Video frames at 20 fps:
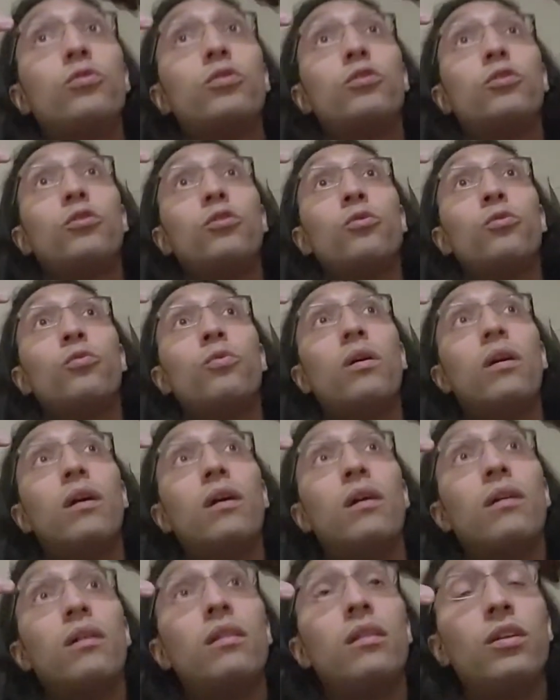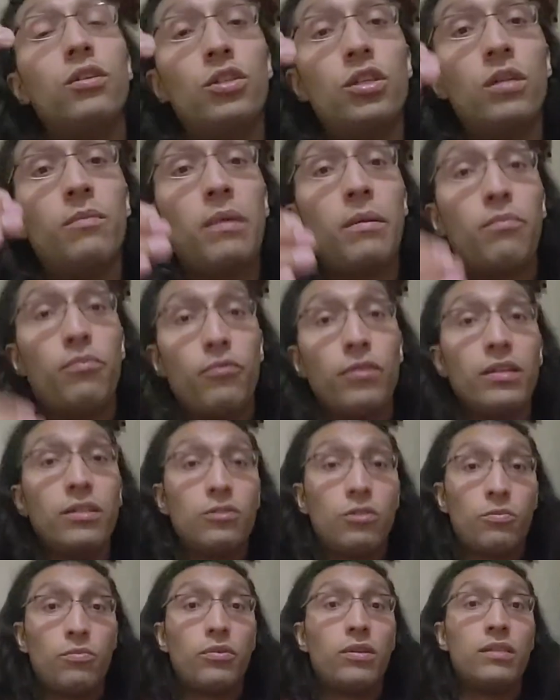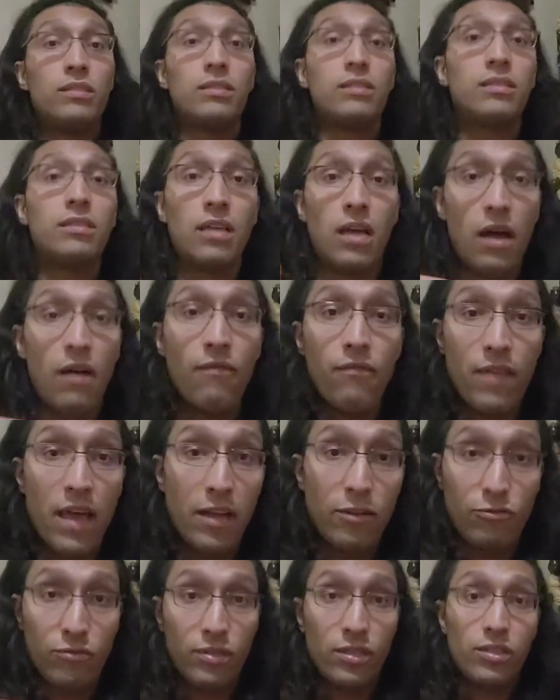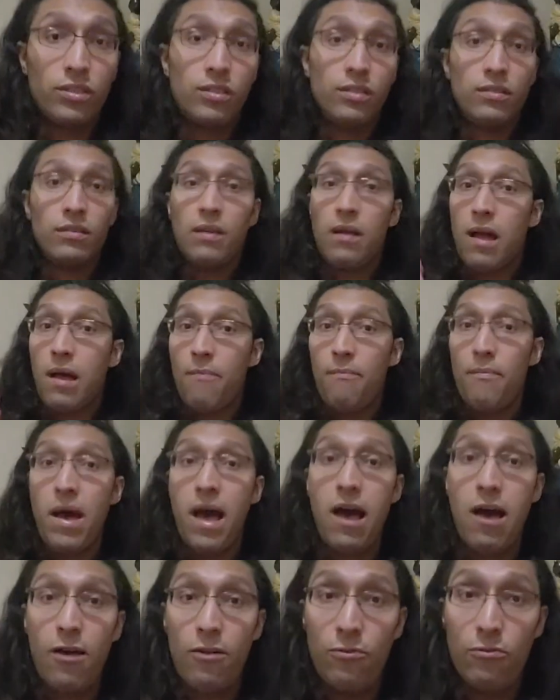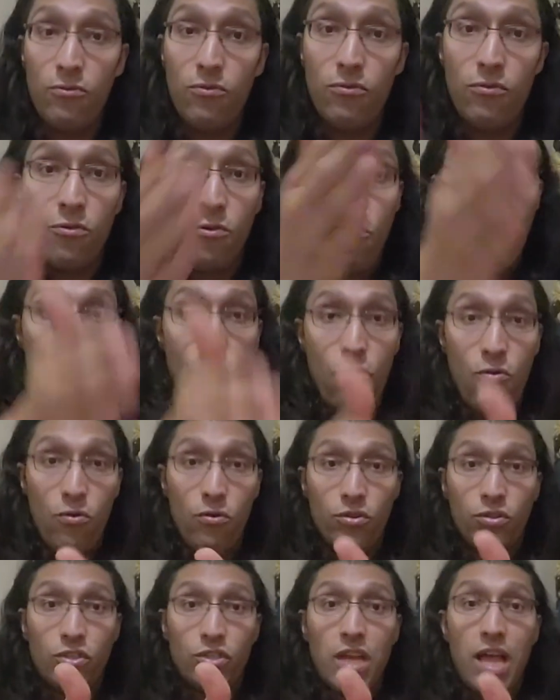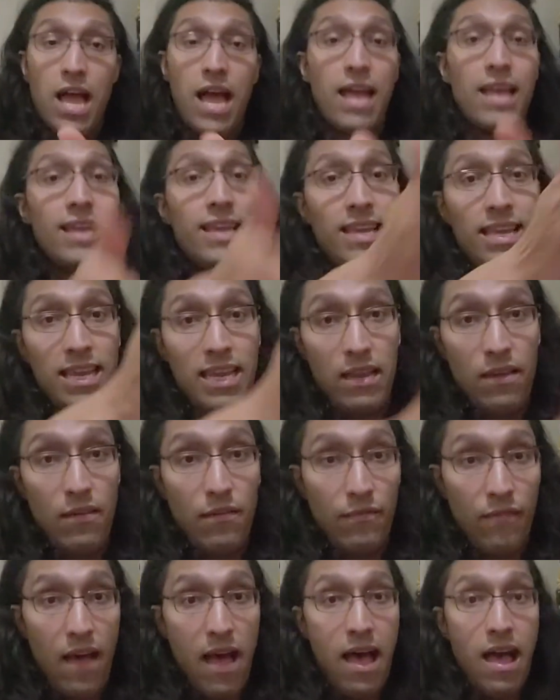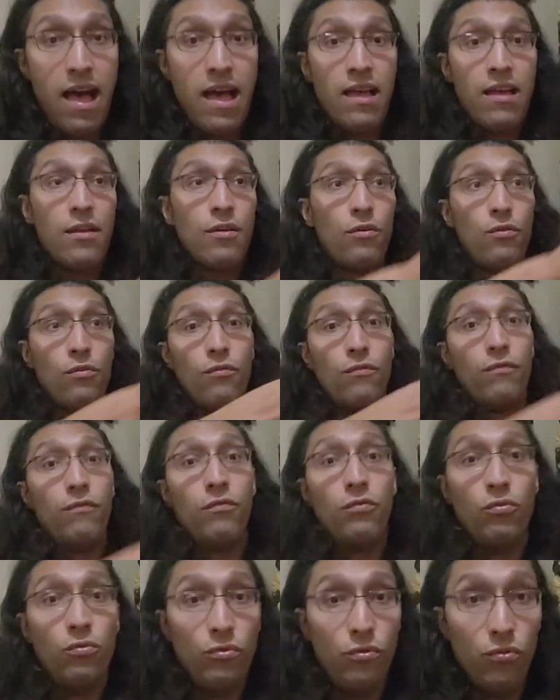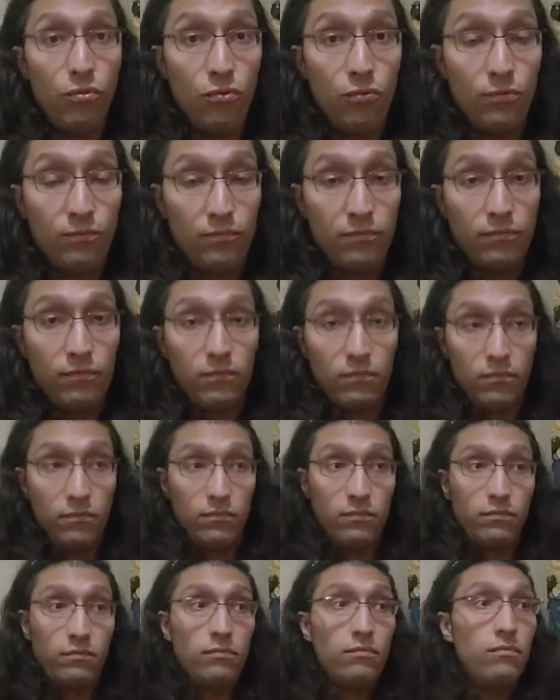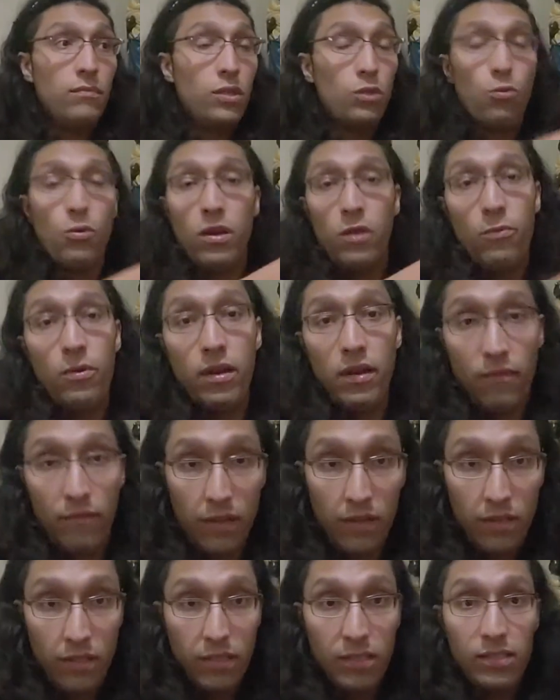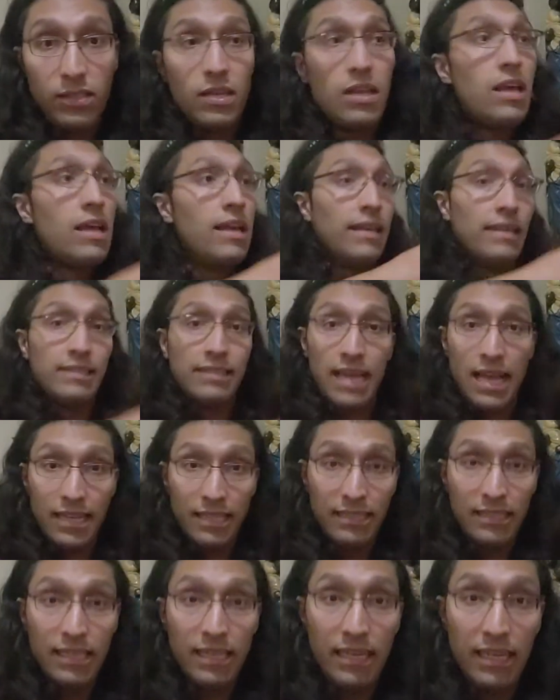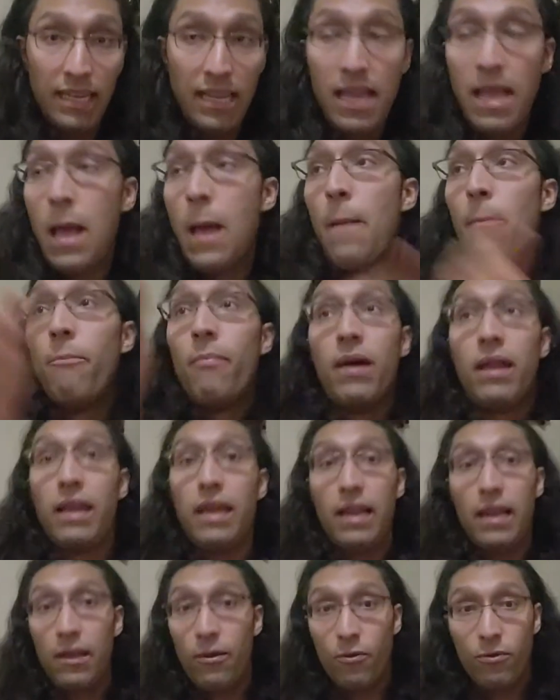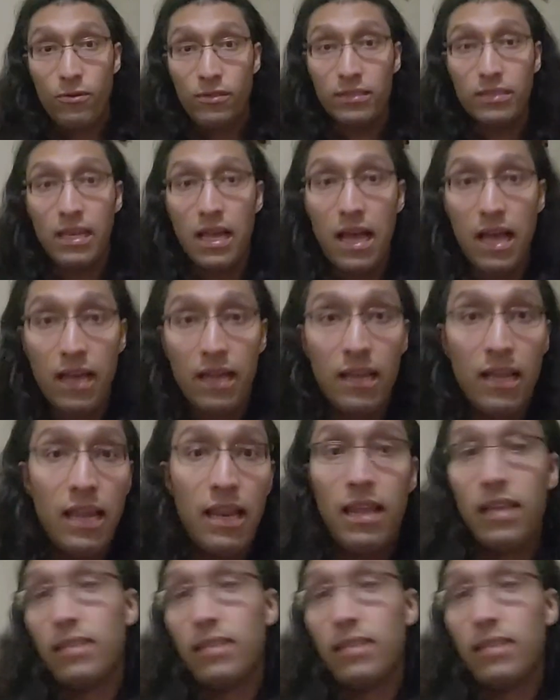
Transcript: to a legitimate priest or priestess of that tradition. Palo, Ocha, Ifa, Voodoo, 21 divisions, Sanse, Maria Leonza, La